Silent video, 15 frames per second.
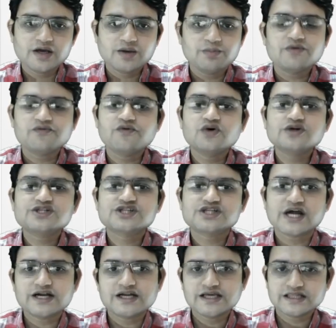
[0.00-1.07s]
before
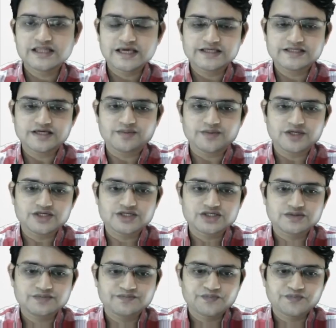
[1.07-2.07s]
starting the examination.